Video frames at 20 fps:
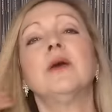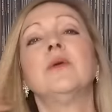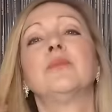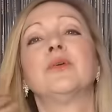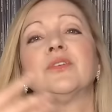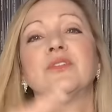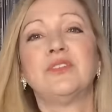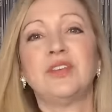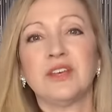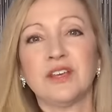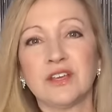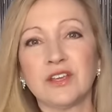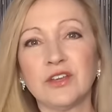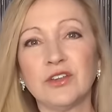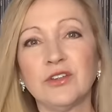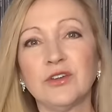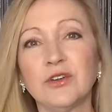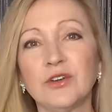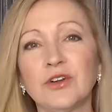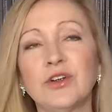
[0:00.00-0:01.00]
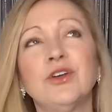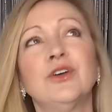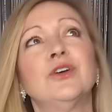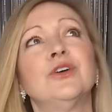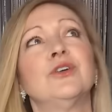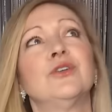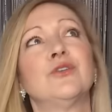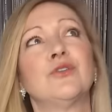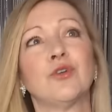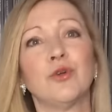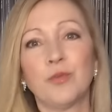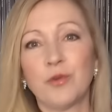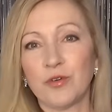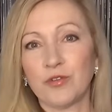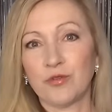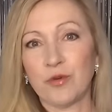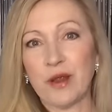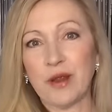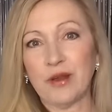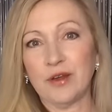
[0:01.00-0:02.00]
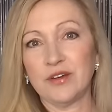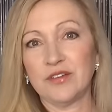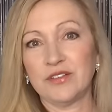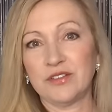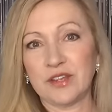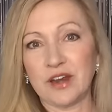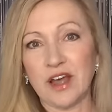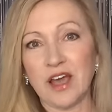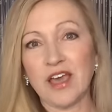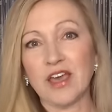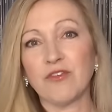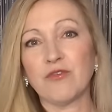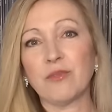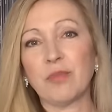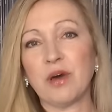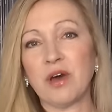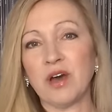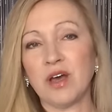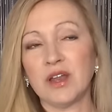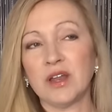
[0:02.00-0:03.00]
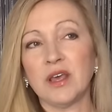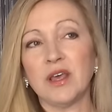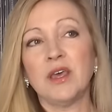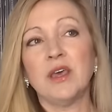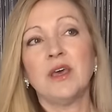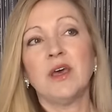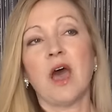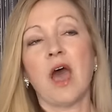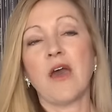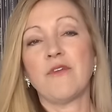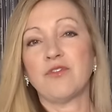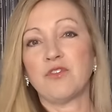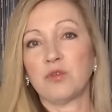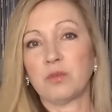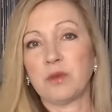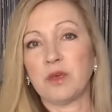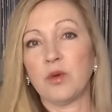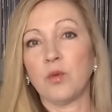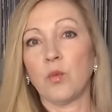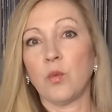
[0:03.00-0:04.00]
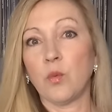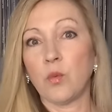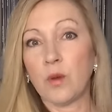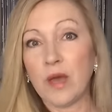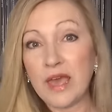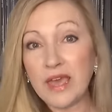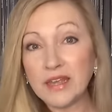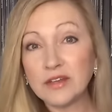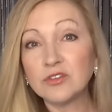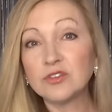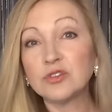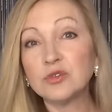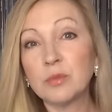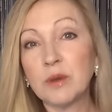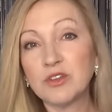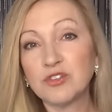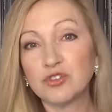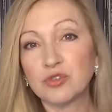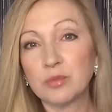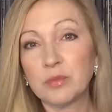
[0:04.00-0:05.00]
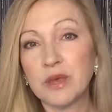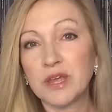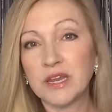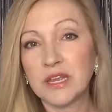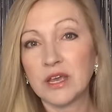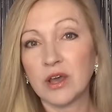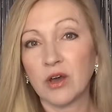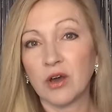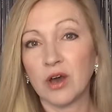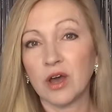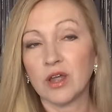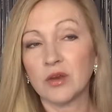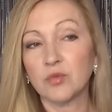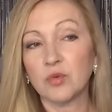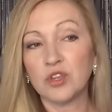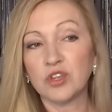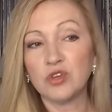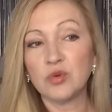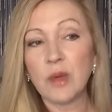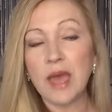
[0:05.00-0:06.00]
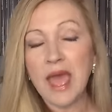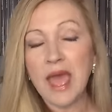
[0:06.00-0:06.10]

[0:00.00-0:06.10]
particular group of records that I have bought, I've spent way too much money on when you